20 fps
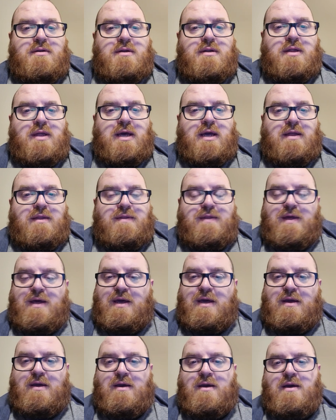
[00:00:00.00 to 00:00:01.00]
like
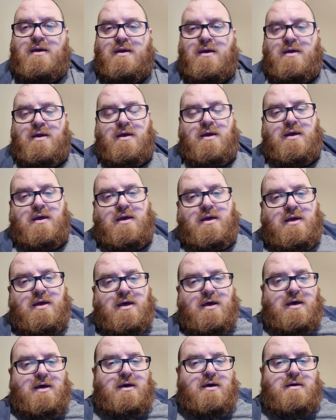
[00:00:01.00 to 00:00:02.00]
thing
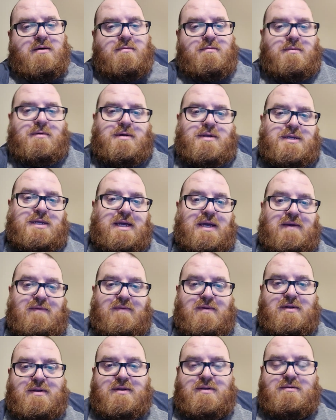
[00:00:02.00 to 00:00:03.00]
to
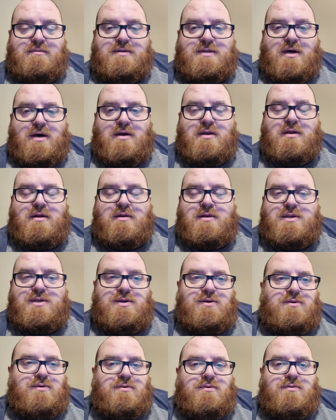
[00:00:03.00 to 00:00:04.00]
even talk
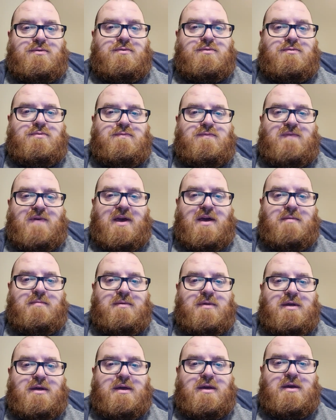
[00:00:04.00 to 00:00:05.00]
to
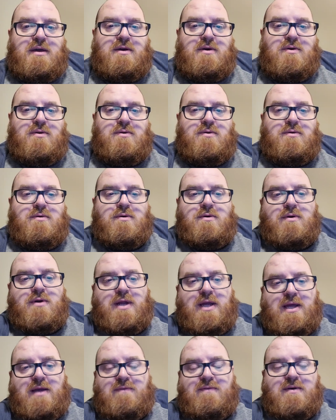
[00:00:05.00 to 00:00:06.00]
family or
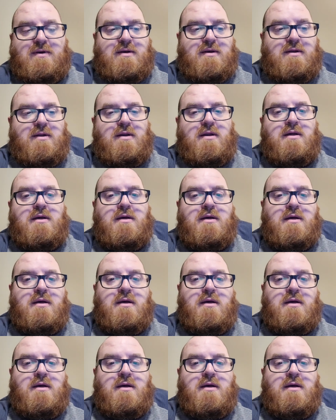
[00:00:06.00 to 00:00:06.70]
even